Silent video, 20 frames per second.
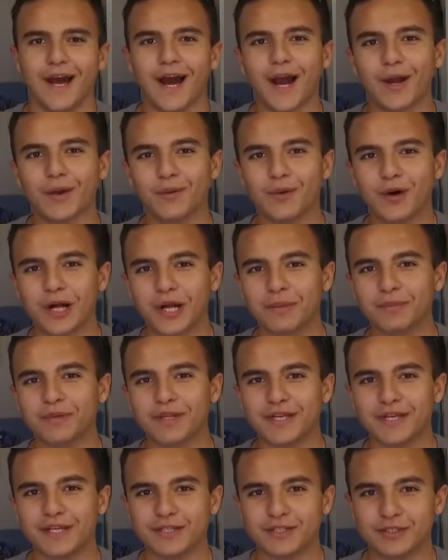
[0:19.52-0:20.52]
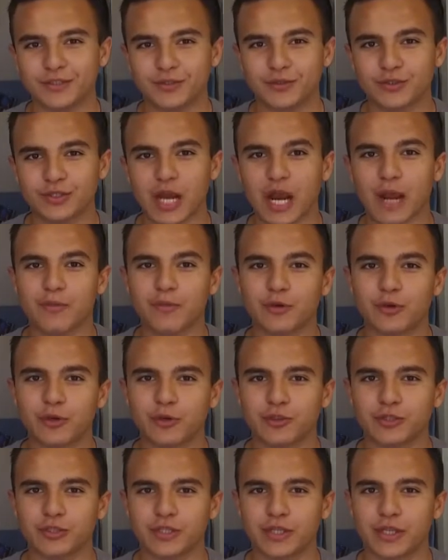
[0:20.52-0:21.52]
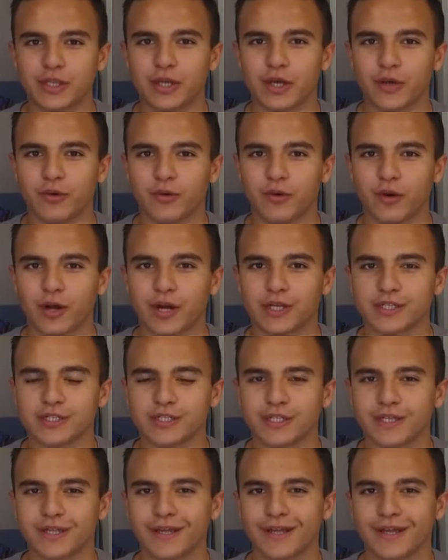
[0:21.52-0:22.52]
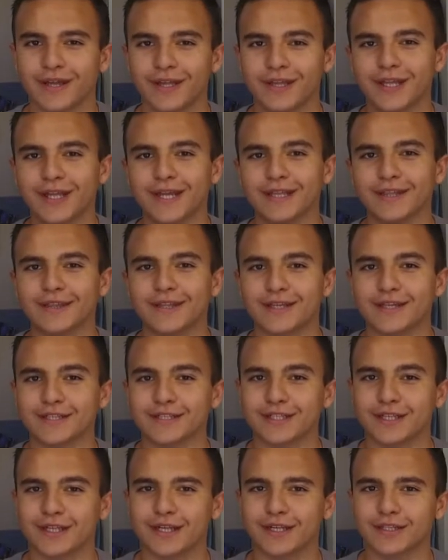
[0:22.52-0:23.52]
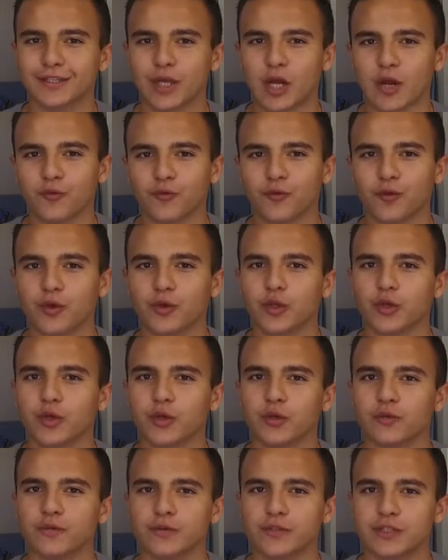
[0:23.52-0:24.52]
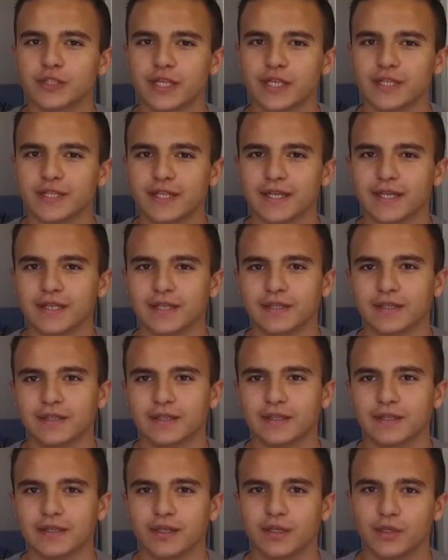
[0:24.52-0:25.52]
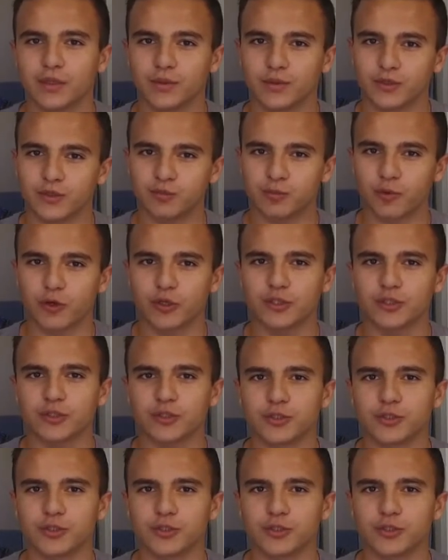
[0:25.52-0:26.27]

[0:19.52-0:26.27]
Hi, welcome to Ace News. I'm your host, Nikon Razi. And to get things kicked off, we're going to go to Vicente with sports